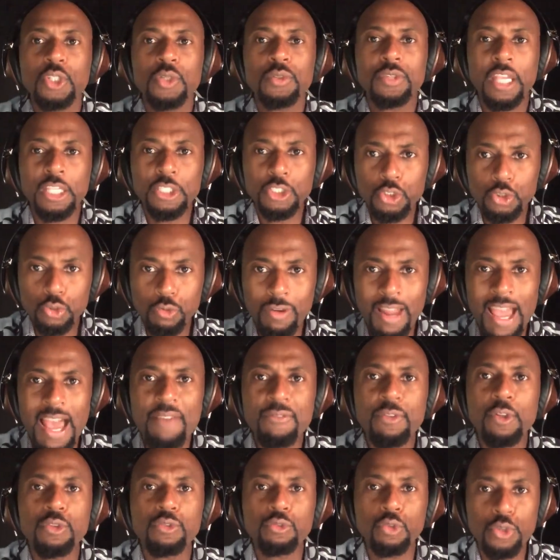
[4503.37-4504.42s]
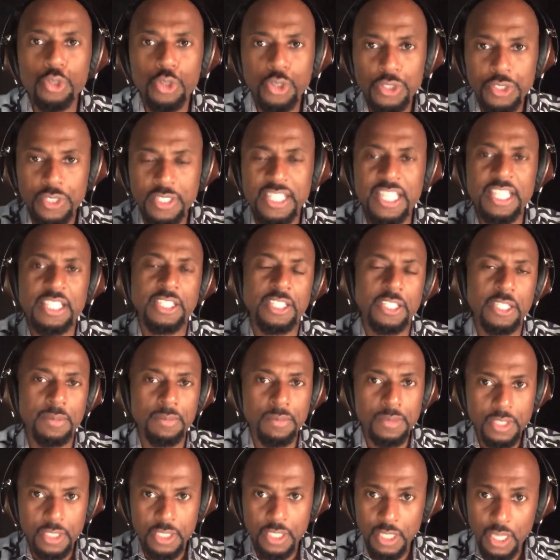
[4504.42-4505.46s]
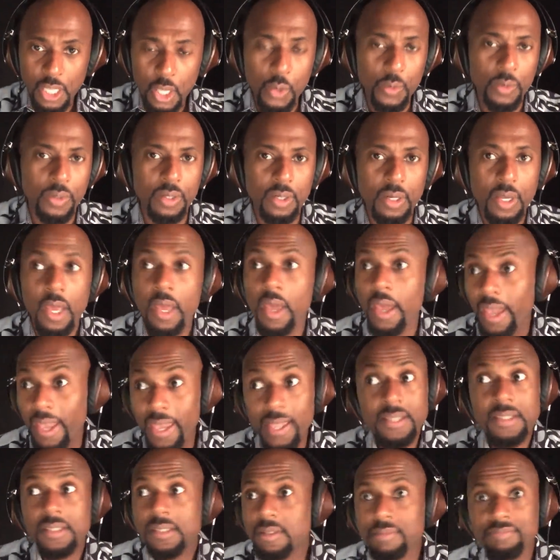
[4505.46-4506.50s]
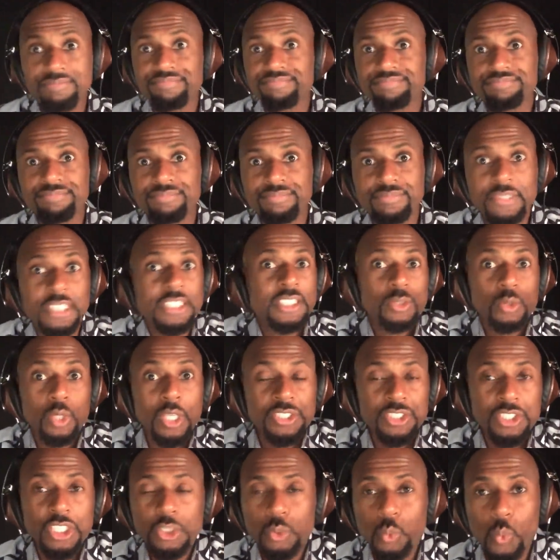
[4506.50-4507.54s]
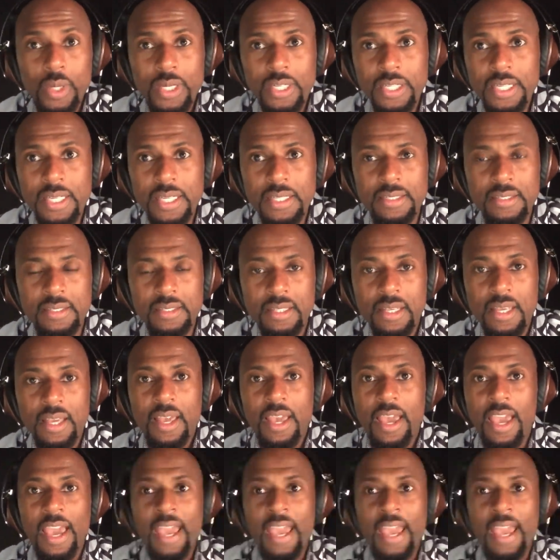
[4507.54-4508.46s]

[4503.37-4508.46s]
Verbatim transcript: So they travel through your system slower. It's just it's just what it is.